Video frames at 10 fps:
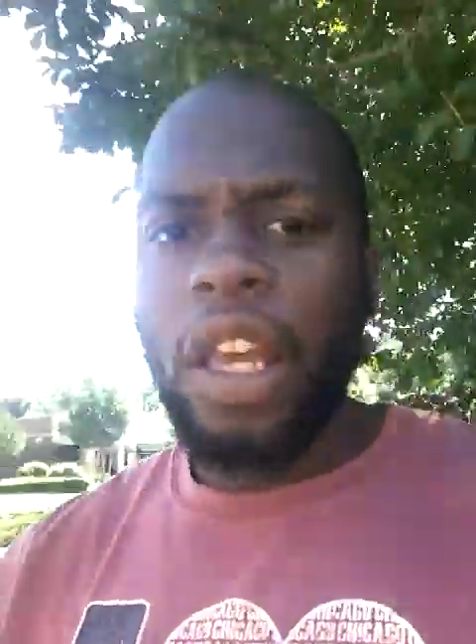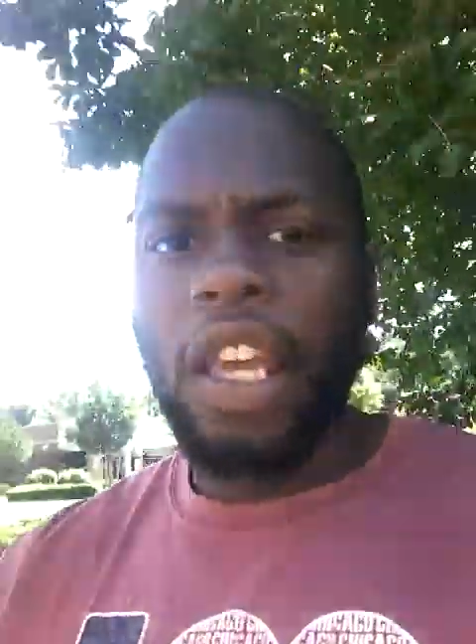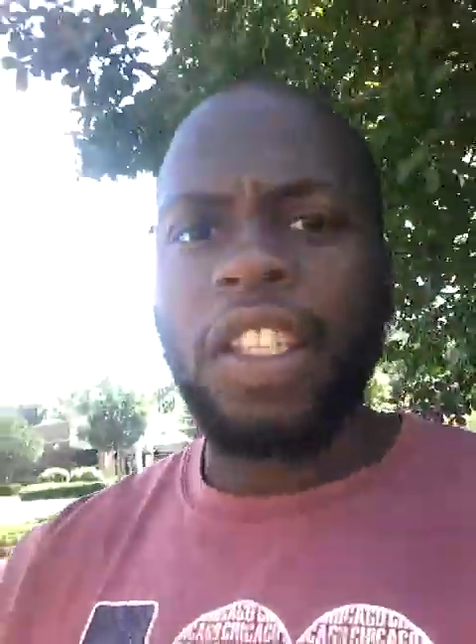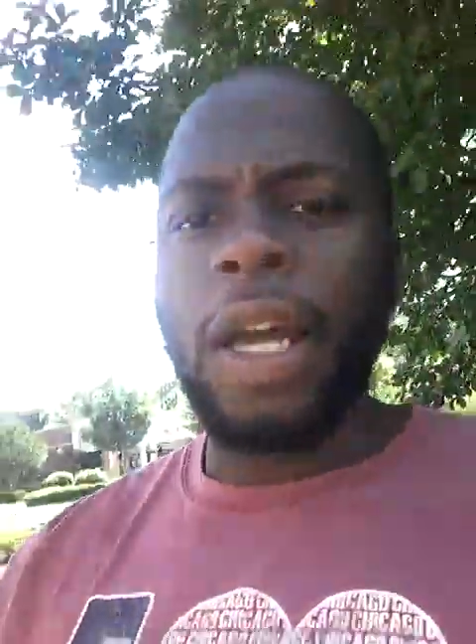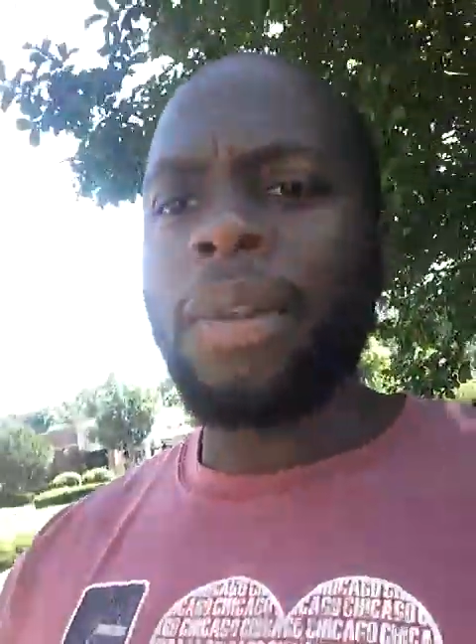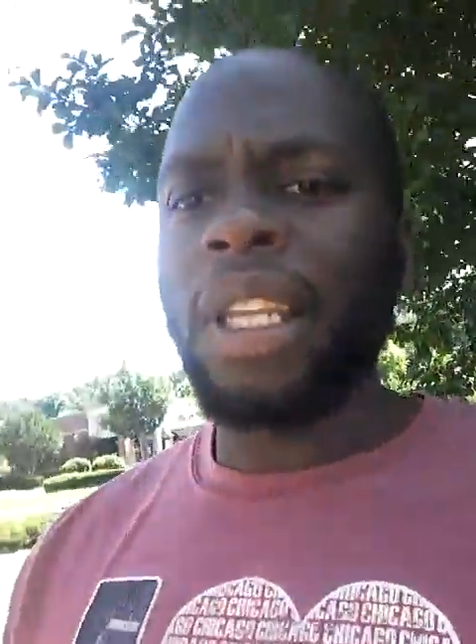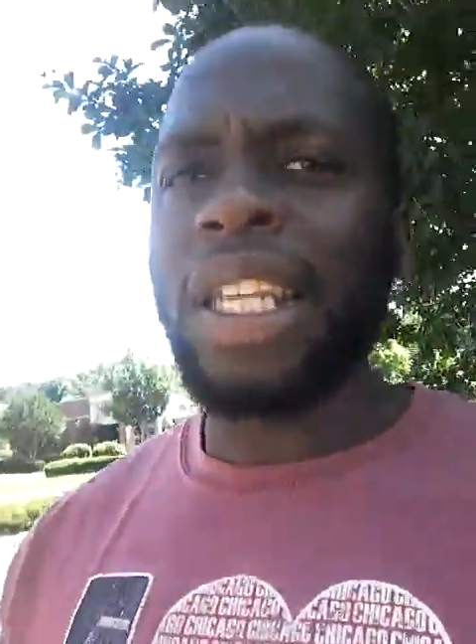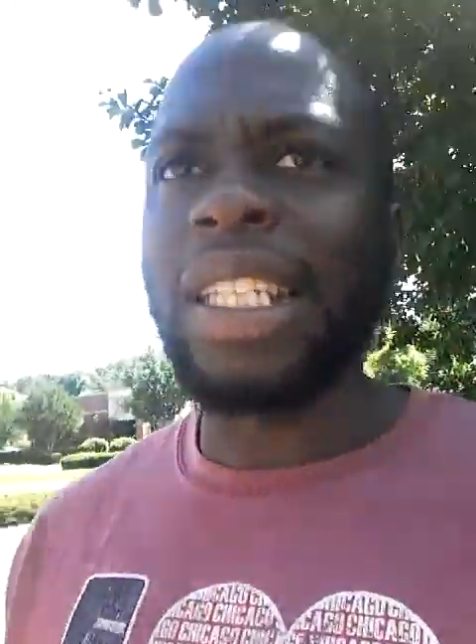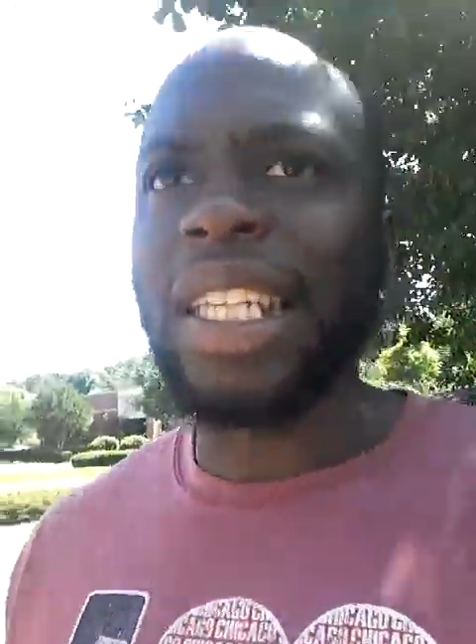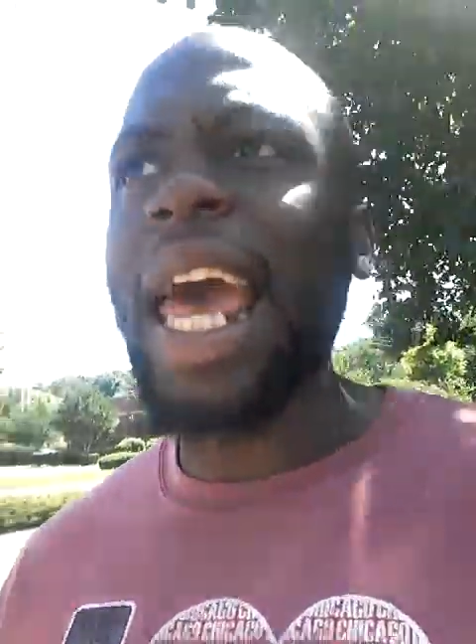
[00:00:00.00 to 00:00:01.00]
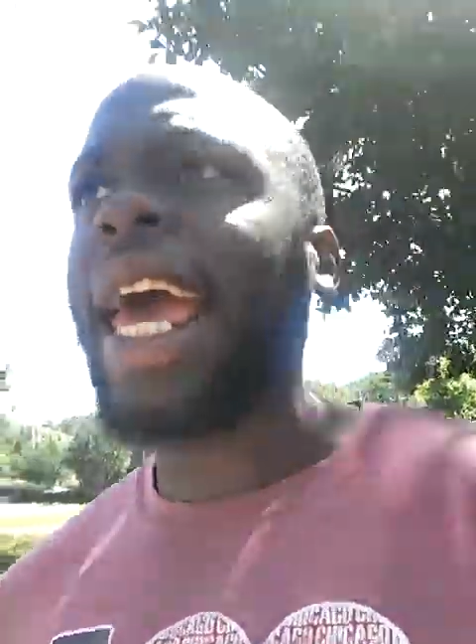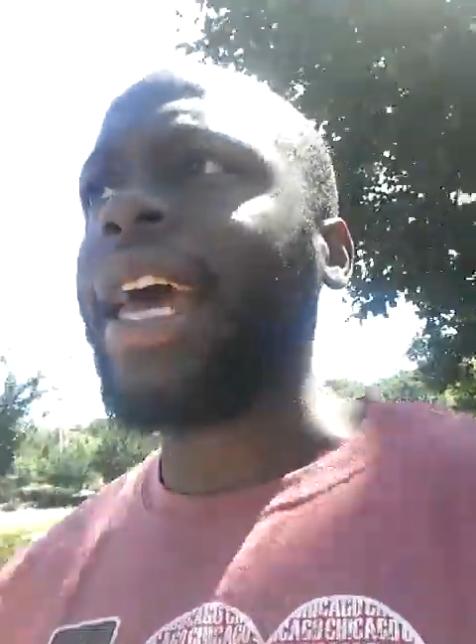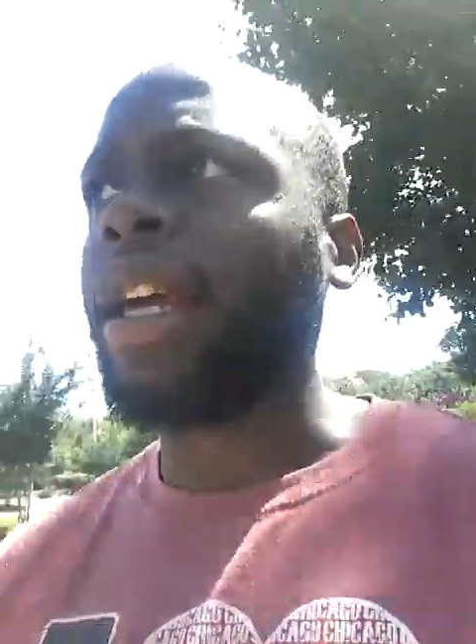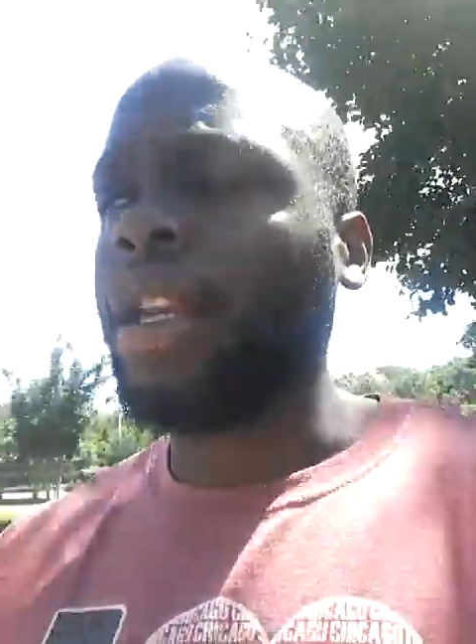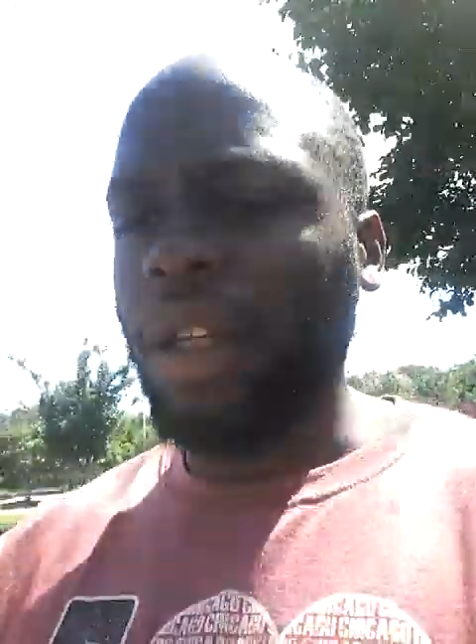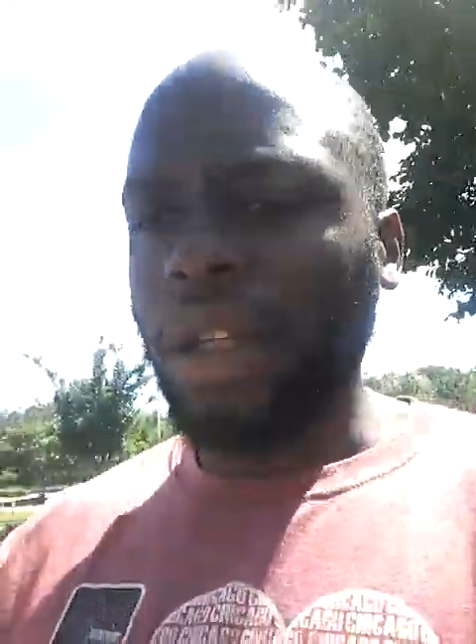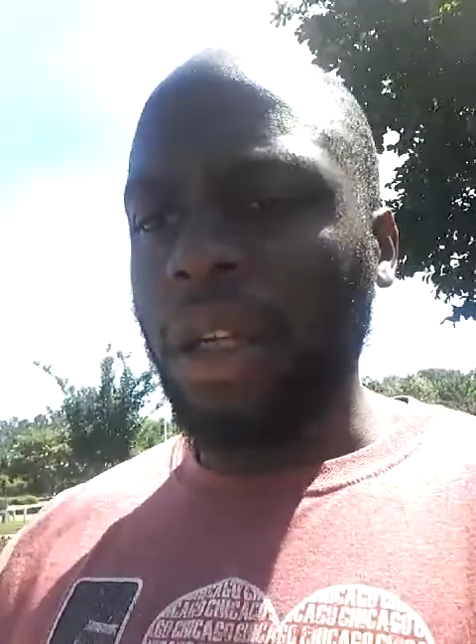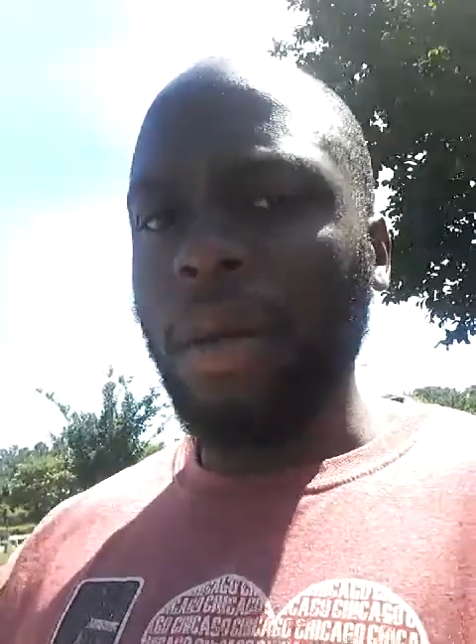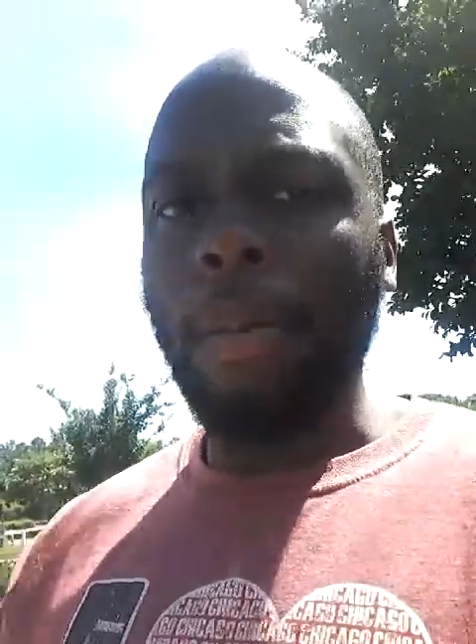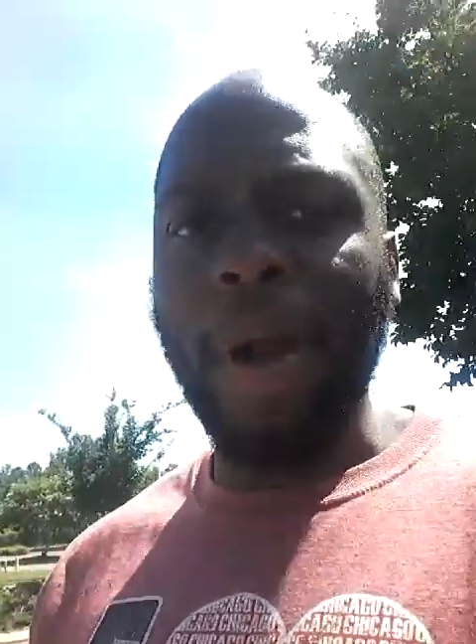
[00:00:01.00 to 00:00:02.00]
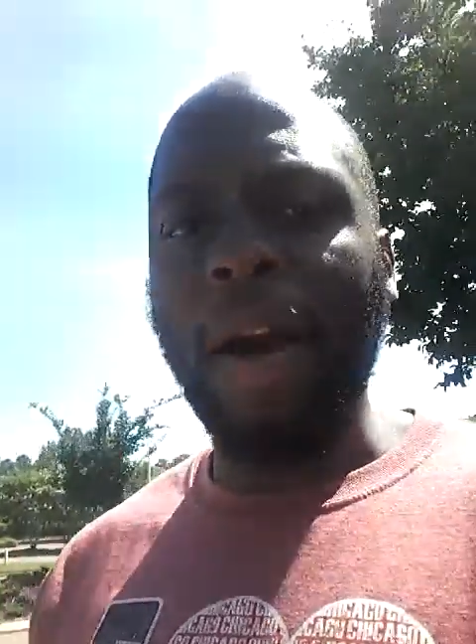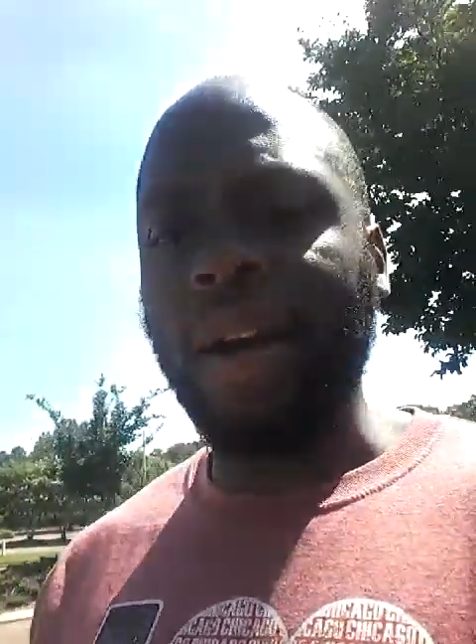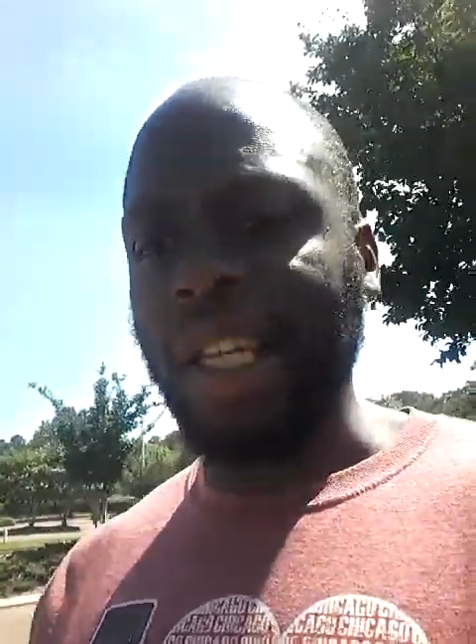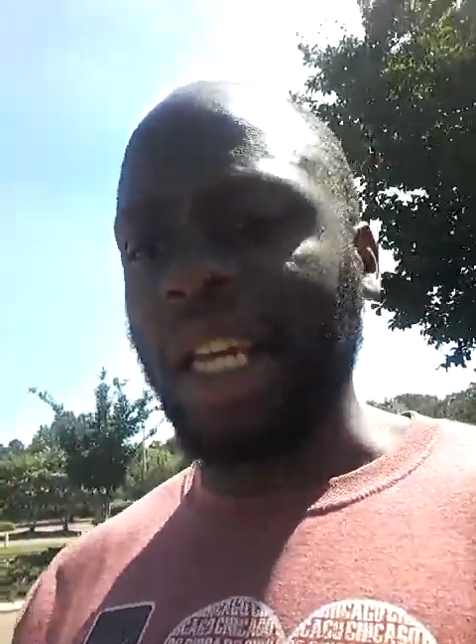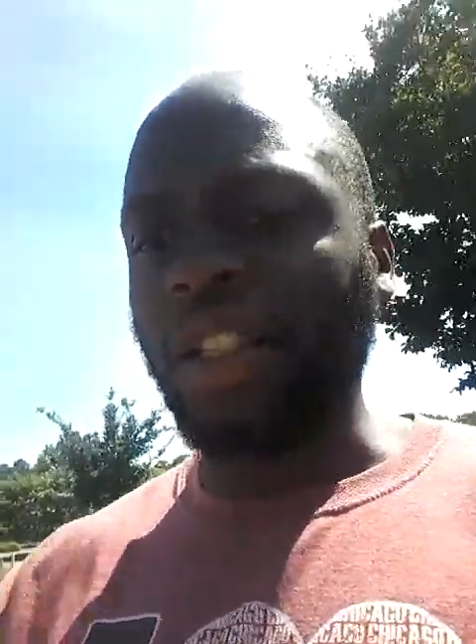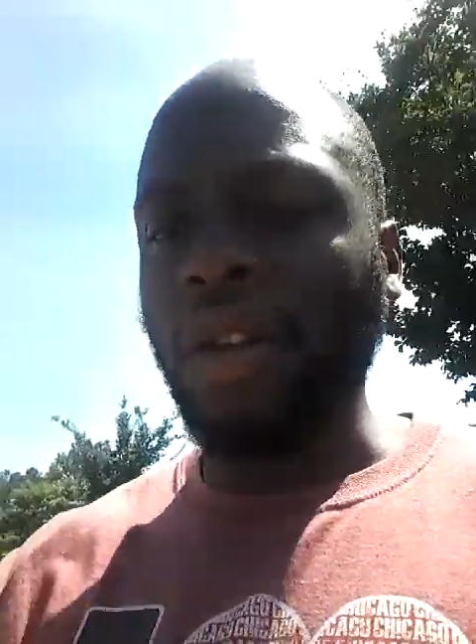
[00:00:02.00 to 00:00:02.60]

If something is dead, parasites